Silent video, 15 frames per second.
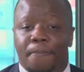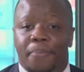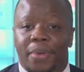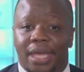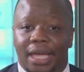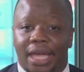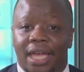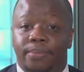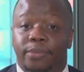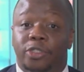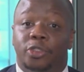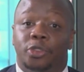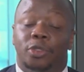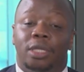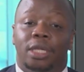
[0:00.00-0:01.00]
being able
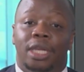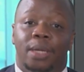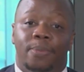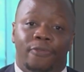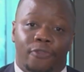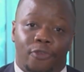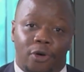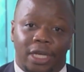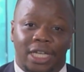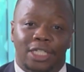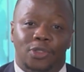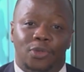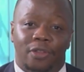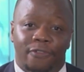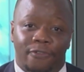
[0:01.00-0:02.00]
to leapfrog
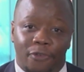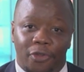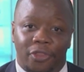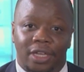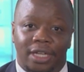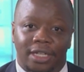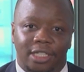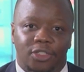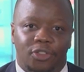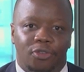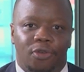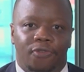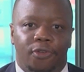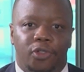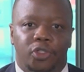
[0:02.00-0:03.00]
into the fourth
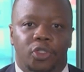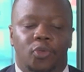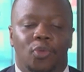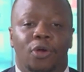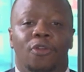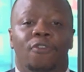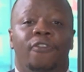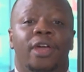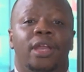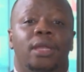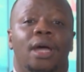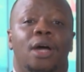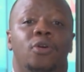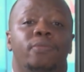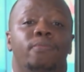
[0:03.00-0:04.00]
industrial revolution. We're going to
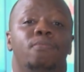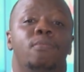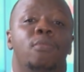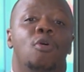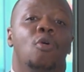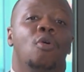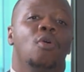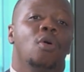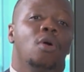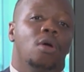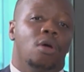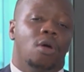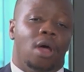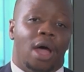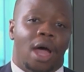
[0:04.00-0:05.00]
find out more
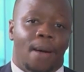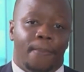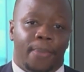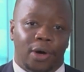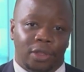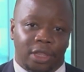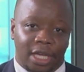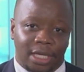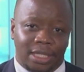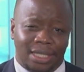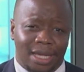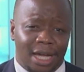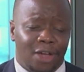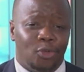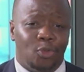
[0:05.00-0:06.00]
about that
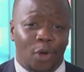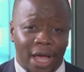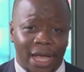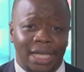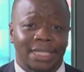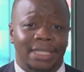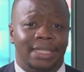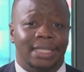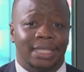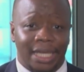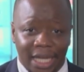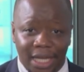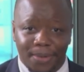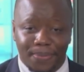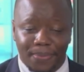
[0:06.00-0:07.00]
and why is
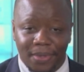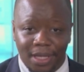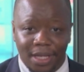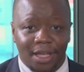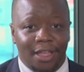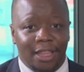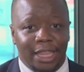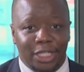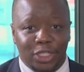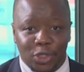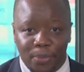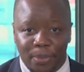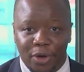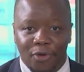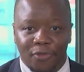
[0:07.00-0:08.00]
STEM the
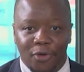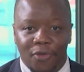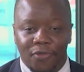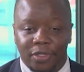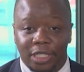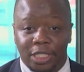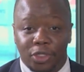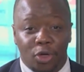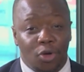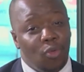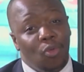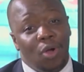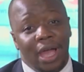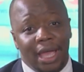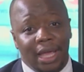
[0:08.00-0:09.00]
topic of conversation, or
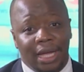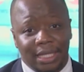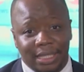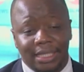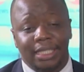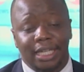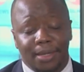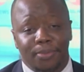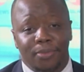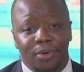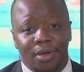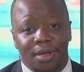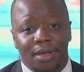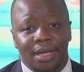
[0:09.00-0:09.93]
why can STEM